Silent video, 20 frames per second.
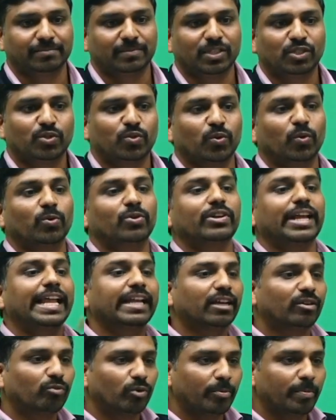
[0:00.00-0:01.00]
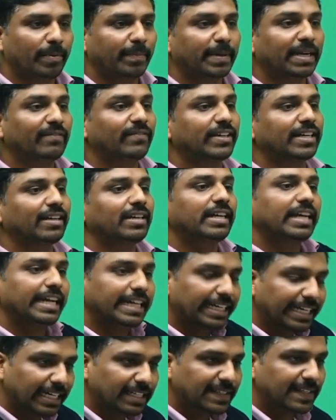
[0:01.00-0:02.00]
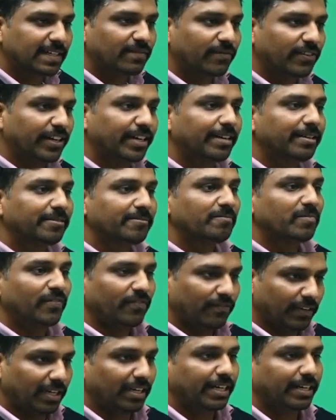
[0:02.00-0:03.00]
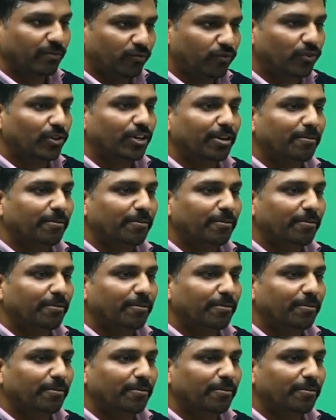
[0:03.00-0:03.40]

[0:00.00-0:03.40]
So tiger would be benefited, it gets its food.